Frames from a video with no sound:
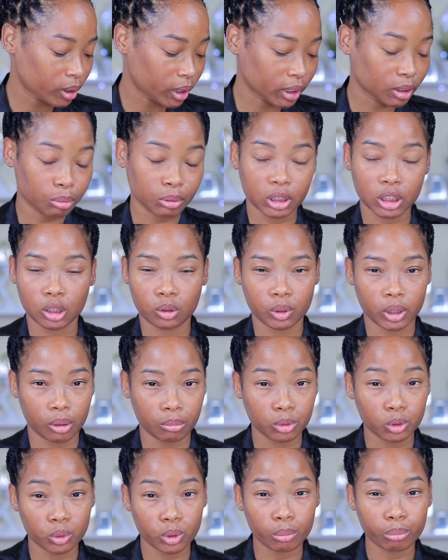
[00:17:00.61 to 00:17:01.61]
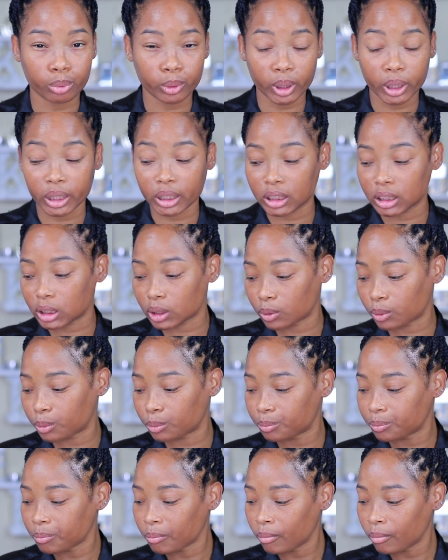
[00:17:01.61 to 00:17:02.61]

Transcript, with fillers: especially when I'm doing braids. So